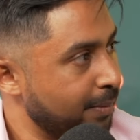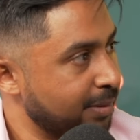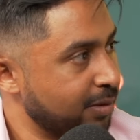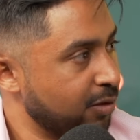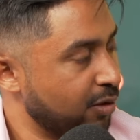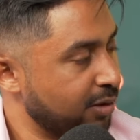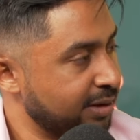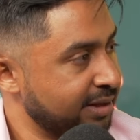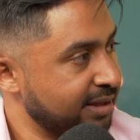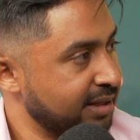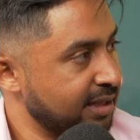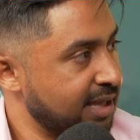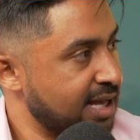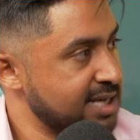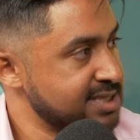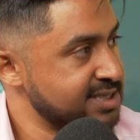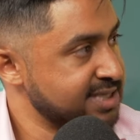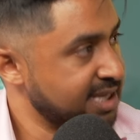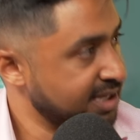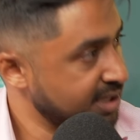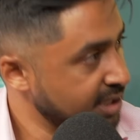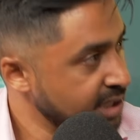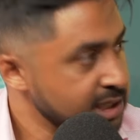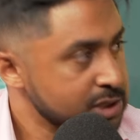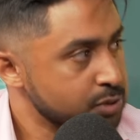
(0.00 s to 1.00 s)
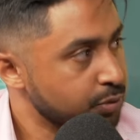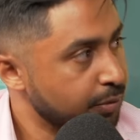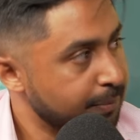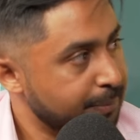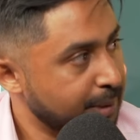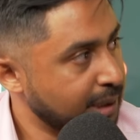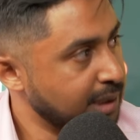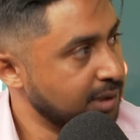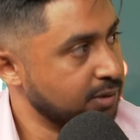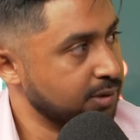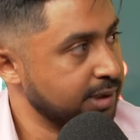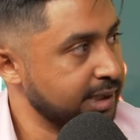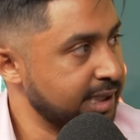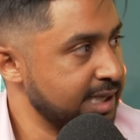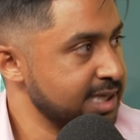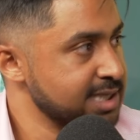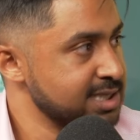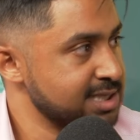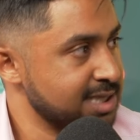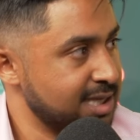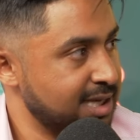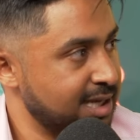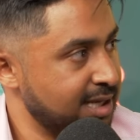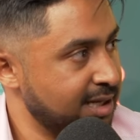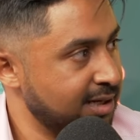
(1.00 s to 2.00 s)
Not in the last 10 years we've been doing this,
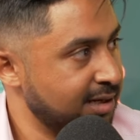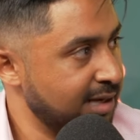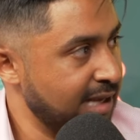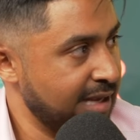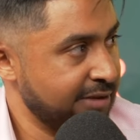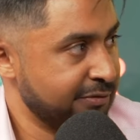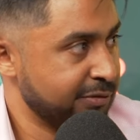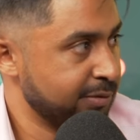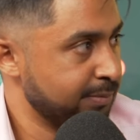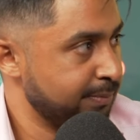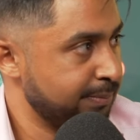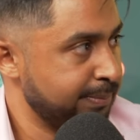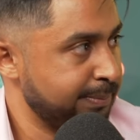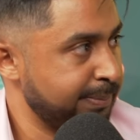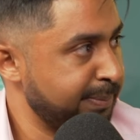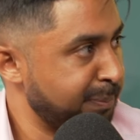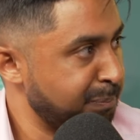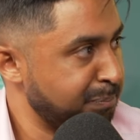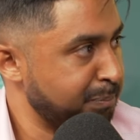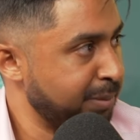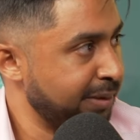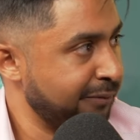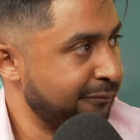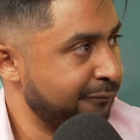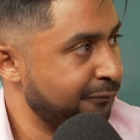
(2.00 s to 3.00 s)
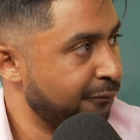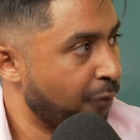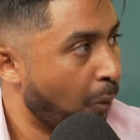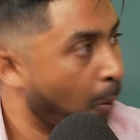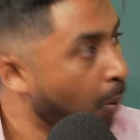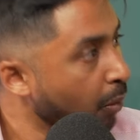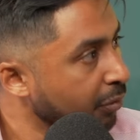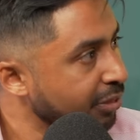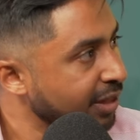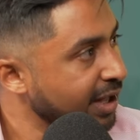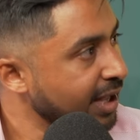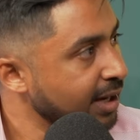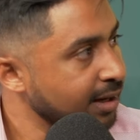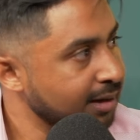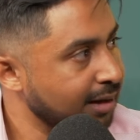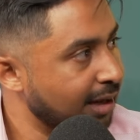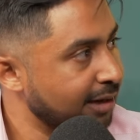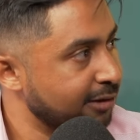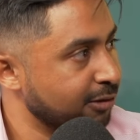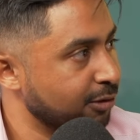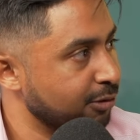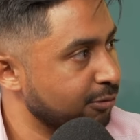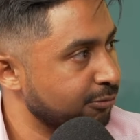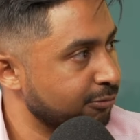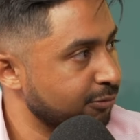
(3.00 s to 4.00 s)
and even before then, I
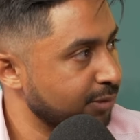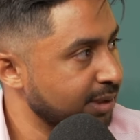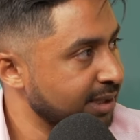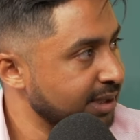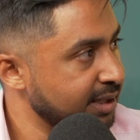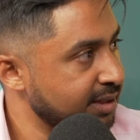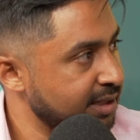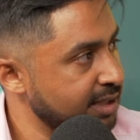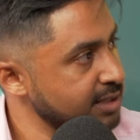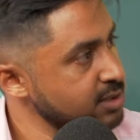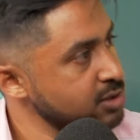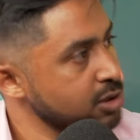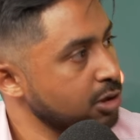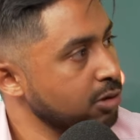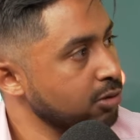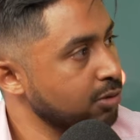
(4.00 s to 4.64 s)
don't really think so.